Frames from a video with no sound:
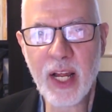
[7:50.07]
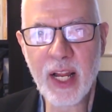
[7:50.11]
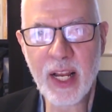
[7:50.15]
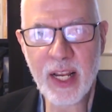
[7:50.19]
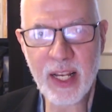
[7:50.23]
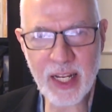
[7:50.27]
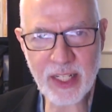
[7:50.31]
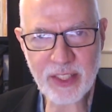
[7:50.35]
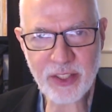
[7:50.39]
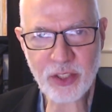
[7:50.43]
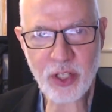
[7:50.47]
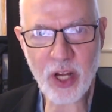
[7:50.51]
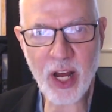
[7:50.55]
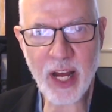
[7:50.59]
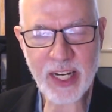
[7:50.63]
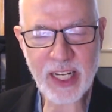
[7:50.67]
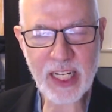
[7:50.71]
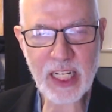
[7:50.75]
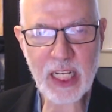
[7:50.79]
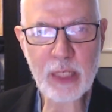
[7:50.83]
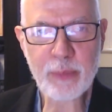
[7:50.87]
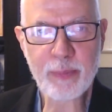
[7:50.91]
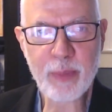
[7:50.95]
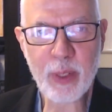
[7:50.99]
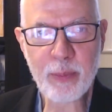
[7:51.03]
Let's talk a
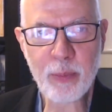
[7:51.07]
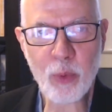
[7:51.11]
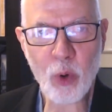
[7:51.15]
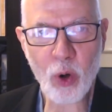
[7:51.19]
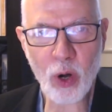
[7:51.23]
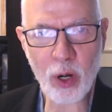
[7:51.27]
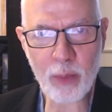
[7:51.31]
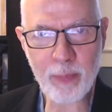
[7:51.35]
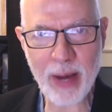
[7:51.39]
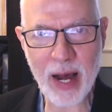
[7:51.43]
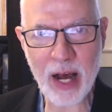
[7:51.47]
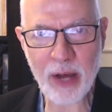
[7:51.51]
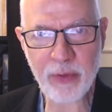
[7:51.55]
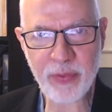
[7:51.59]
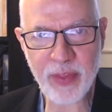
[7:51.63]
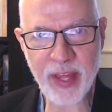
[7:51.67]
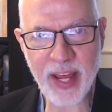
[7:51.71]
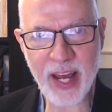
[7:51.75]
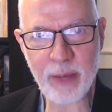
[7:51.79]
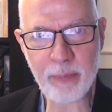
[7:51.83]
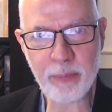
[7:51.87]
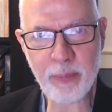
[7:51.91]
little bit more about that.